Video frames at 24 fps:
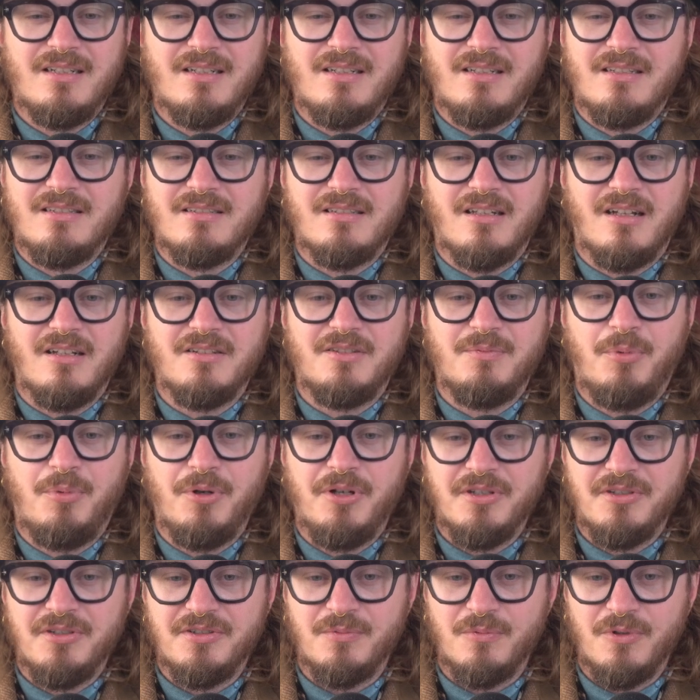It's hard to put
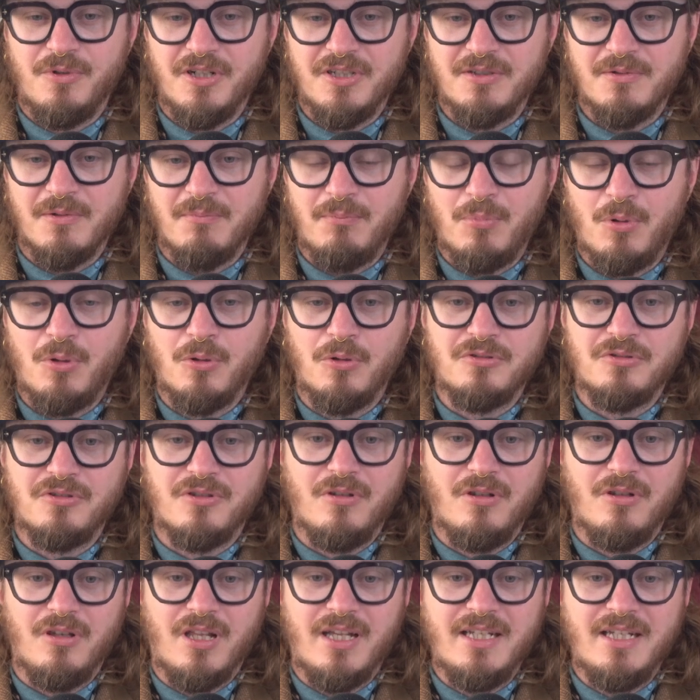it into words, but
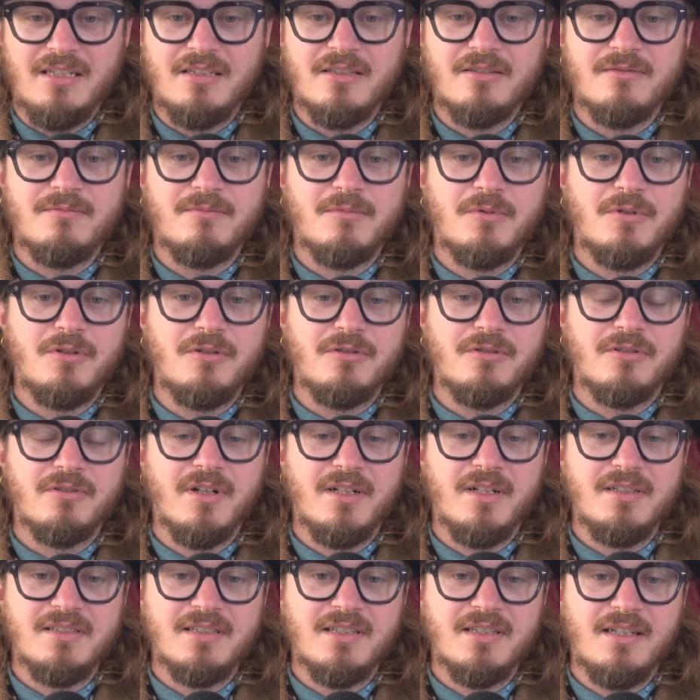portal-like or
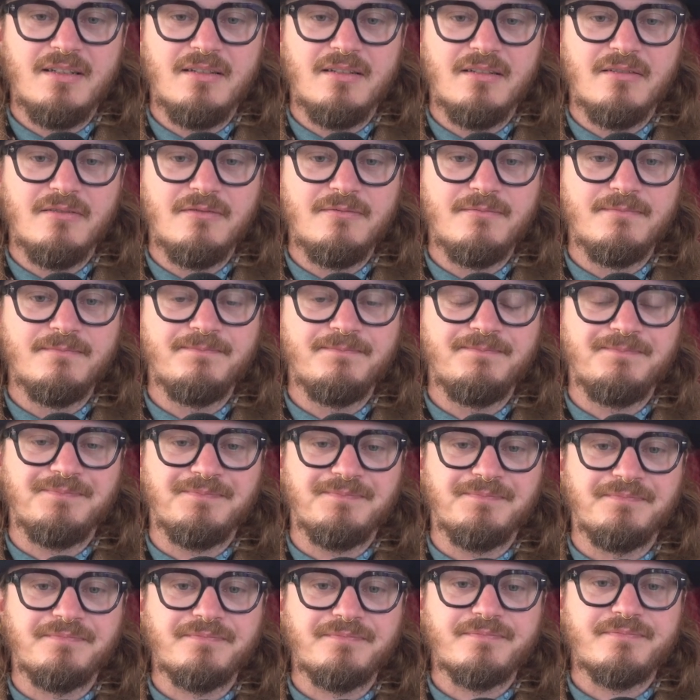transcendent.
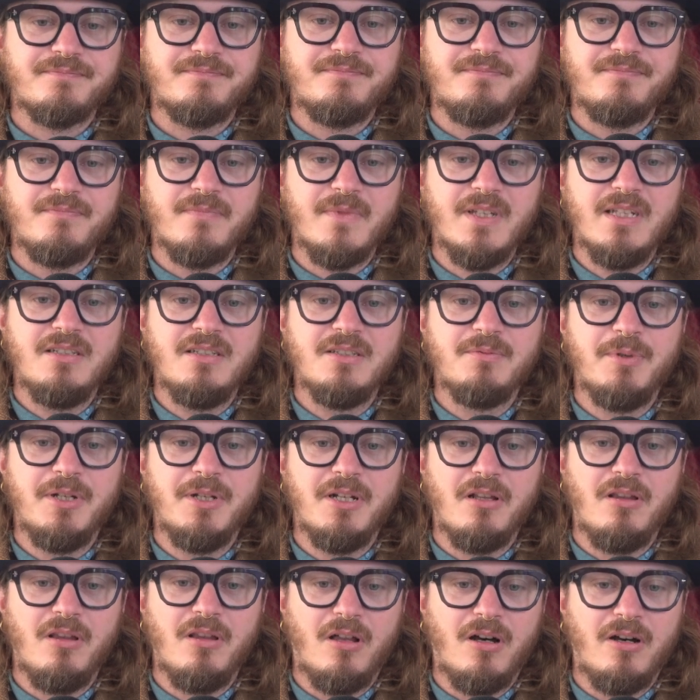There's been
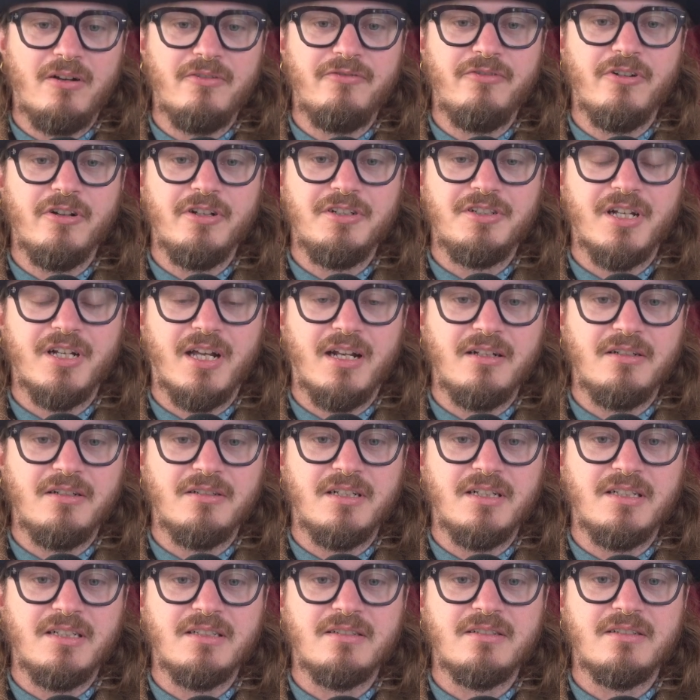a lot of very
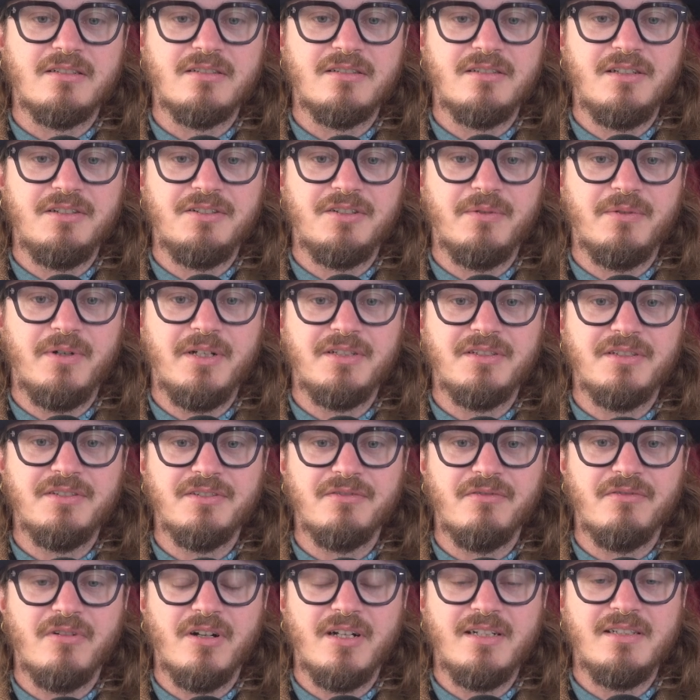challenging situations
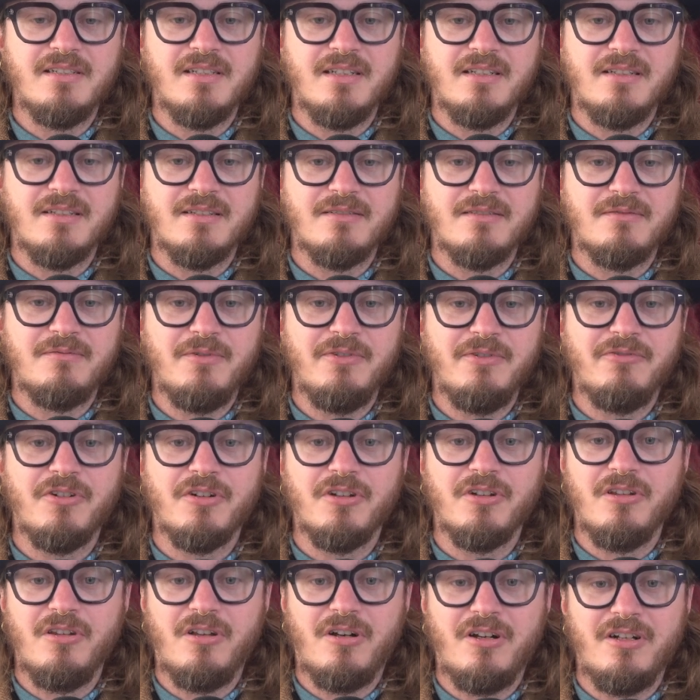arising. We've got
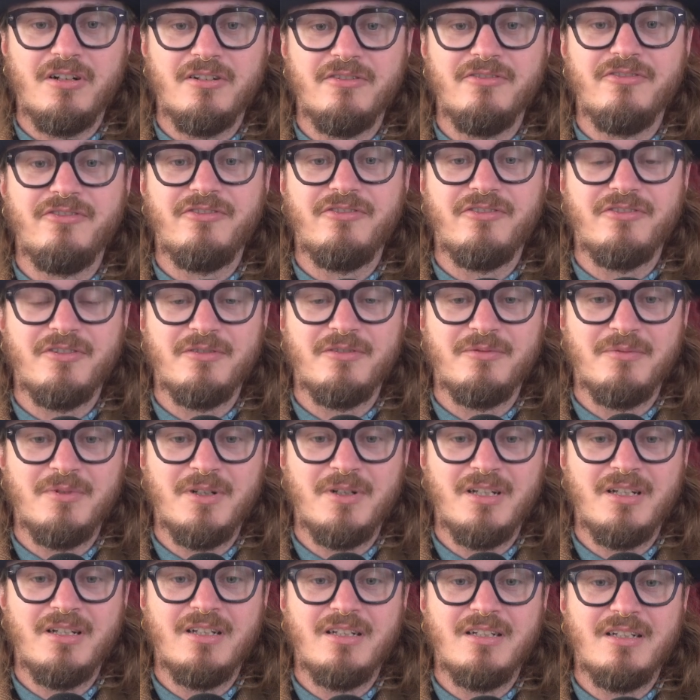a lot of
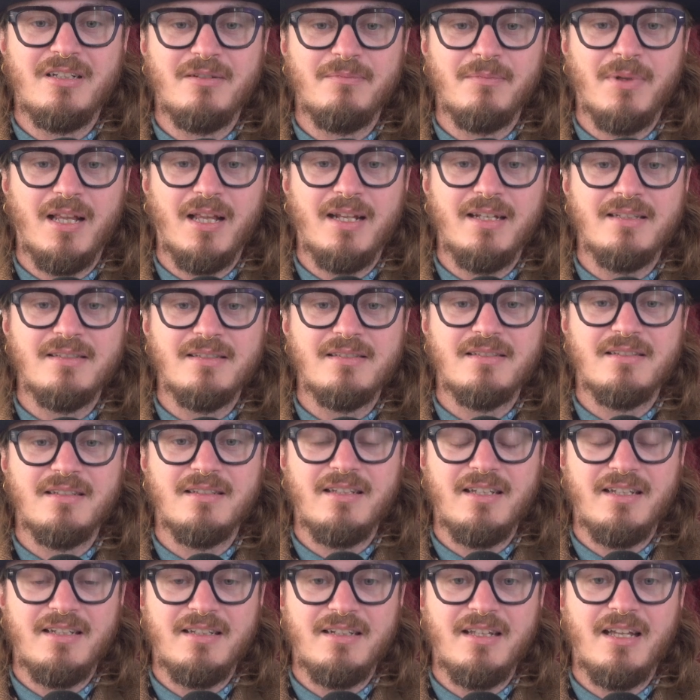planets
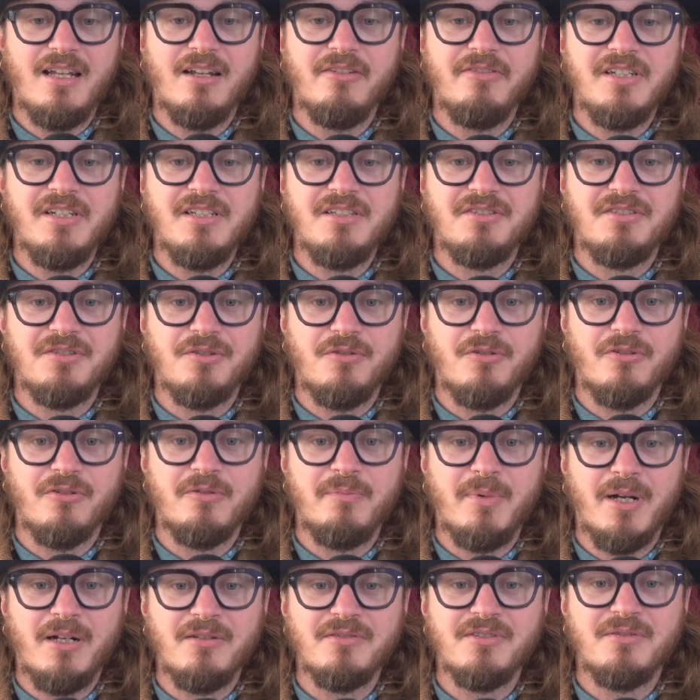in Aries or
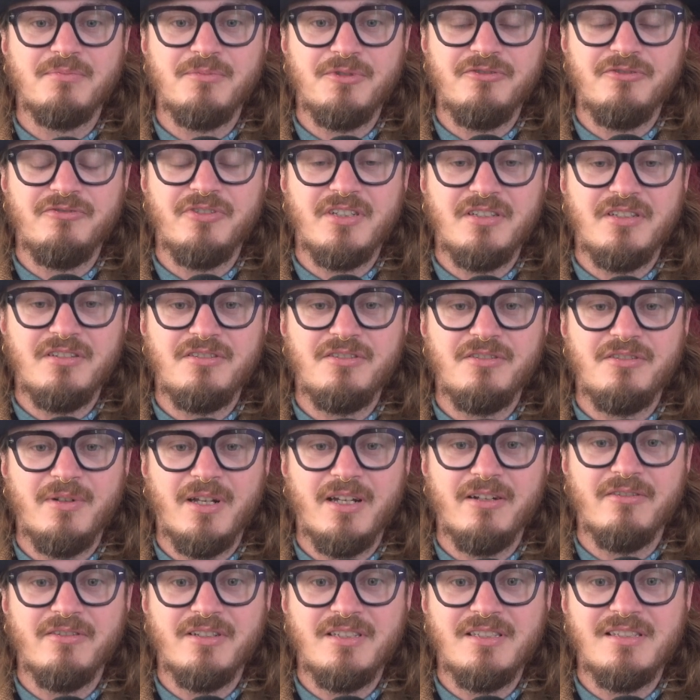about to move into
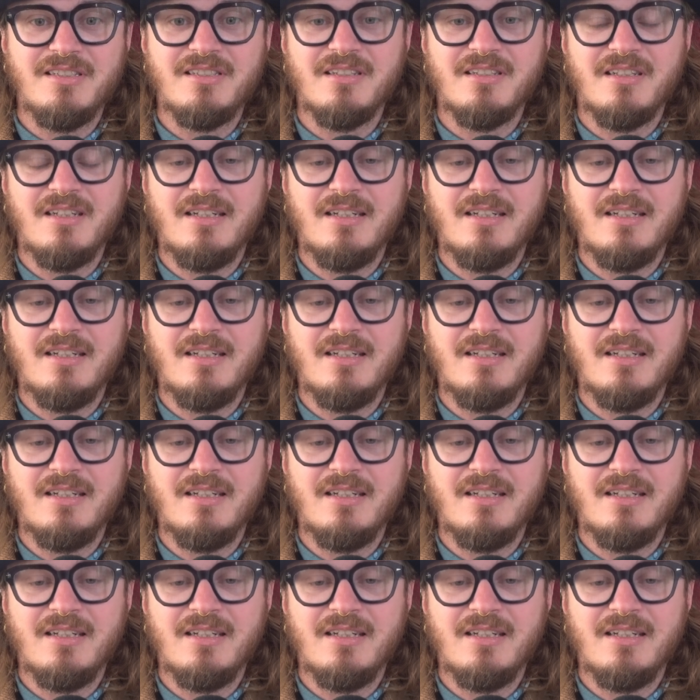Aries,